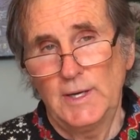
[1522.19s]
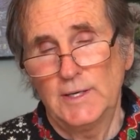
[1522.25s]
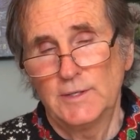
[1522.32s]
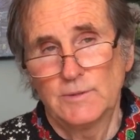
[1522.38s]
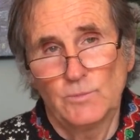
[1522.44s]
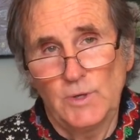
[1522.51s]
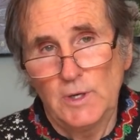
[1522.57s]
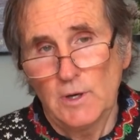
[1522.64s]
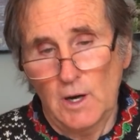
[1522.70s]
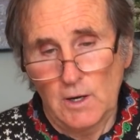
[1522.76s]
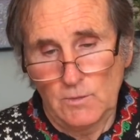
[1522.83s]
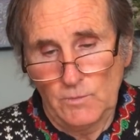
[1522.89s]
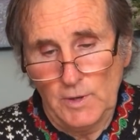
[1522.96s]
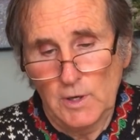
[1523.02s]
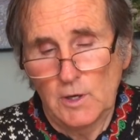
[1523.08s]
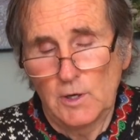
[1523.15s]
we need? We
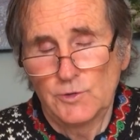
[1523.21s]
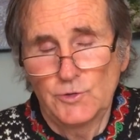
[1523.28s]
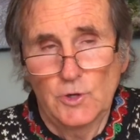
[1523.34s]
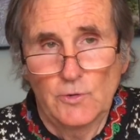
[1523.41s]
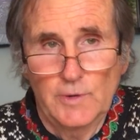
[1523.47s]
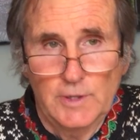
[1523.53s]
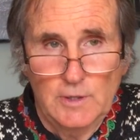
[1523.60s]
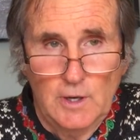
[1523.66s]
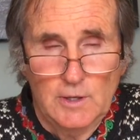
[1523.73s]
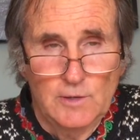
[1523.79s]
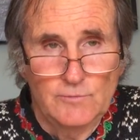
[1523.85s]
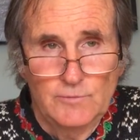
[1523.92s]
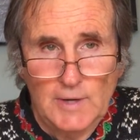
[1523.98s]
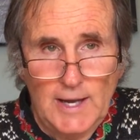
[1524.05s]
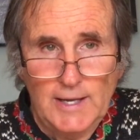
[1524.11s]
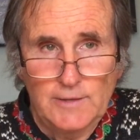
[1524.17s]
all know in all
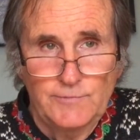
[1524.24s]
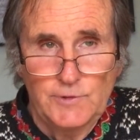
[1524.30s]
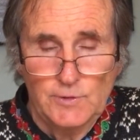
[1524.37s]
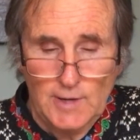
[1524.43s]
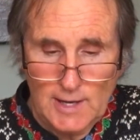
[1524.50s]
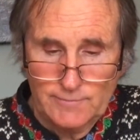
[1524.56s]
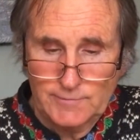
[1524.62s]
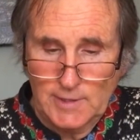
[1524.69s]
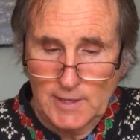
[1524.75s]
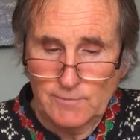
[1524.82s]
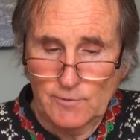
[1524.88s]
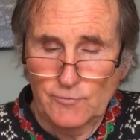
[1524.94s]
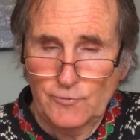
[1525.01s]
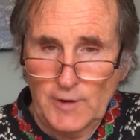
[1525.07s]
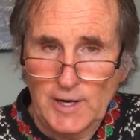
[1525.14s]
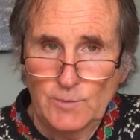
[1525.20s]
of life you have to have
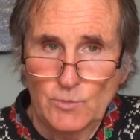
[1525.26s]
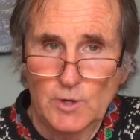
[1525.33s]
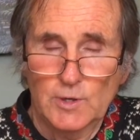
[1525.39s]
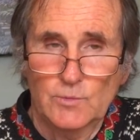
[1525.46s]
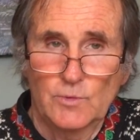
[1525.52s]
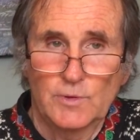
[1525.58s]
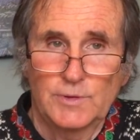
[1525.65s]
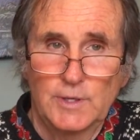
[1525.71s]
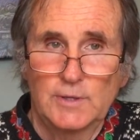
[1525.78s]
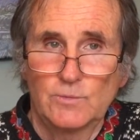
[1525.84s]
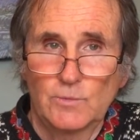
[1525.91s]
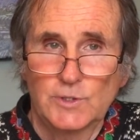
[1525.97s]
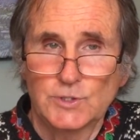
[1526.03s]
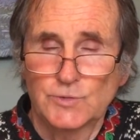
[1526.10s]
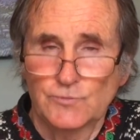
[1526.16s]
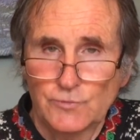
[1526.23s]
a framework within
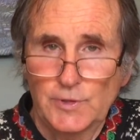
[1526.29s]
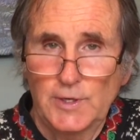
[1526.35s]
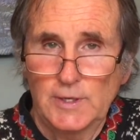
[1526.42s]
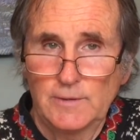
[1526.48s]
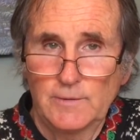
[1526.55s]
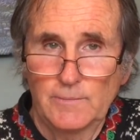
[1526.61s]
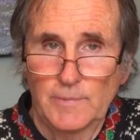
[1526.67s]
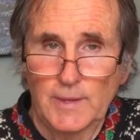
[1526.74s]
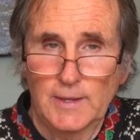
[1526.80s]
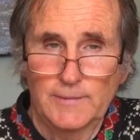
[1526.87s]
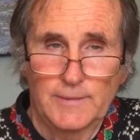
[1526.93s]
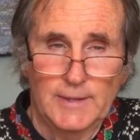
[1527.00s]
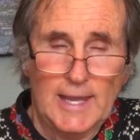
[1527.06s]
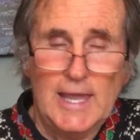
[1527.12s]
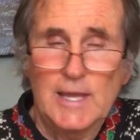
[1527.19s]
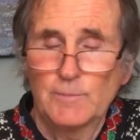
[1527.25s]
which freedom,
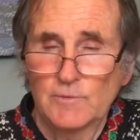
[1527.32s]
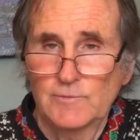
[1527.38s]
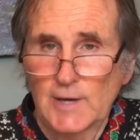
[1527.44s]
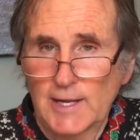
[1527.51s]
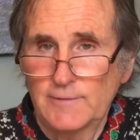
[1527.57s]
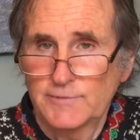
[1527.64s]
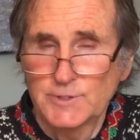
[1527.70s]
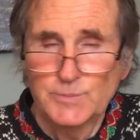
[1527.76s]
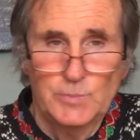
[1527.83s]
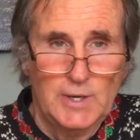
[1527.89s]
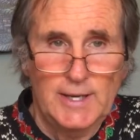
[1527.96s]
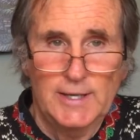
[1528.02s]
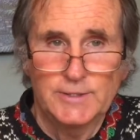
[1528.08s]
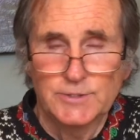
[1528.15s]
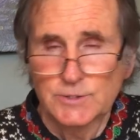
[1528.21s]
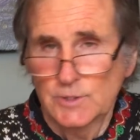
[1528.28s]
the game of life is
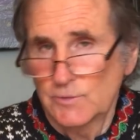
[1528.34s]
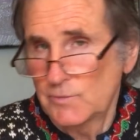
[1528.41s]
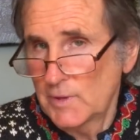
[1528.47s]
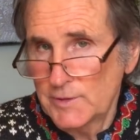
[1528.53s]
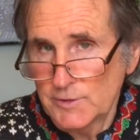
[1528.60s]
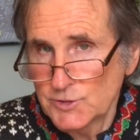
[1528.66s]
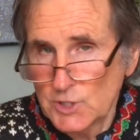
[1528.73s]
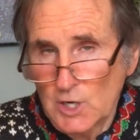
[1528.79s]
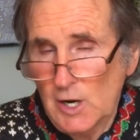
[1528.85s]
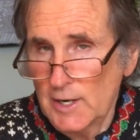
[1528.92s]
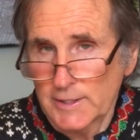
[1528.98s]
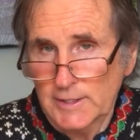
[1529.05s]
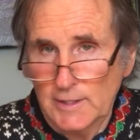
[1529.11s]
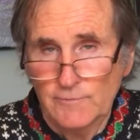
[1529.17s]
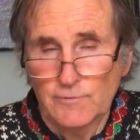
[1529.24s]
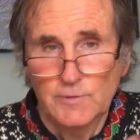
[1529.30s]
played. So whether it's
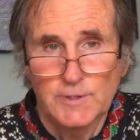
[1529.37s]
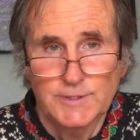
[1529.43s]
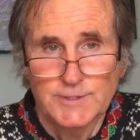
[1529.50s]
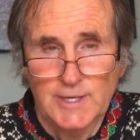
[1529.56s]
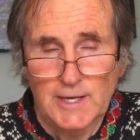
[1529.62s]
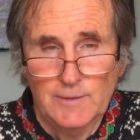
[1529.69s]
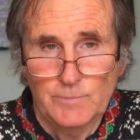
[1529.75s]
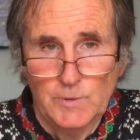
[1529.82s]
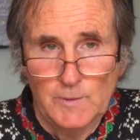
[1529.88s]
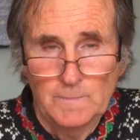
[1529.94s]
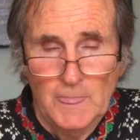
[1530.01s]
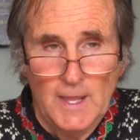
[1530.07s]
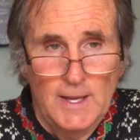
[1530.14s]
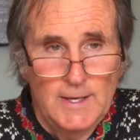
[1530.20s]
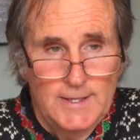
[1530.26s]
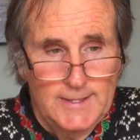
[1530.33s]
hockey, for
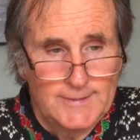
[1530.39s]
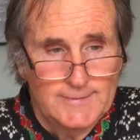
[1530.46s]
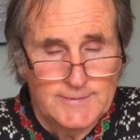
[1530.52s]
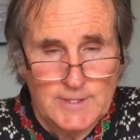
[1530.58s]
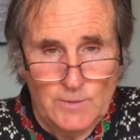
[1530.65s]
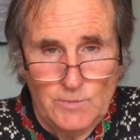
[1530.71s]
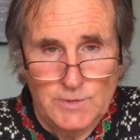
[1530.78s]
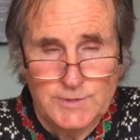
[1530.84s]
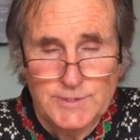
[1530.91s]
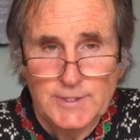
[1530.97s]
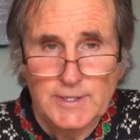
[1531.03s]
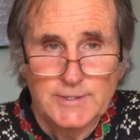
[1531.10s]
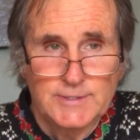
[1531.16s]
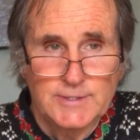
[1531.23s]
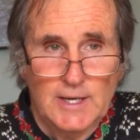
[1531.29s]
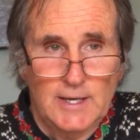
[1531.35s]
example, if someone
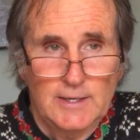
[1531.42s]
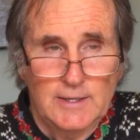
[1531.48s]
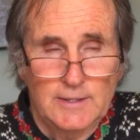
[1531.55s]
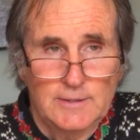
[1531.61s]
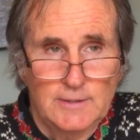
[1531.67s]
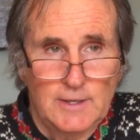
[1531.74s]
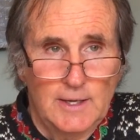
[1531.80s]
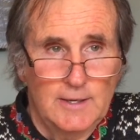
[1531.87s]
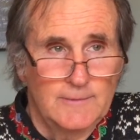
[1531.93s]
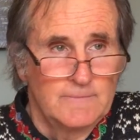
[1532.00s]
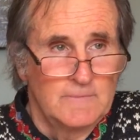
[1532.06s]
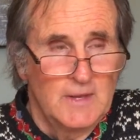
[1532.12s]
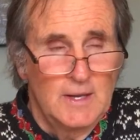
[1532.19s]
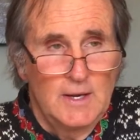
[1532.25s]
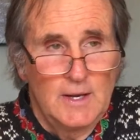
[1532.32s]
says I can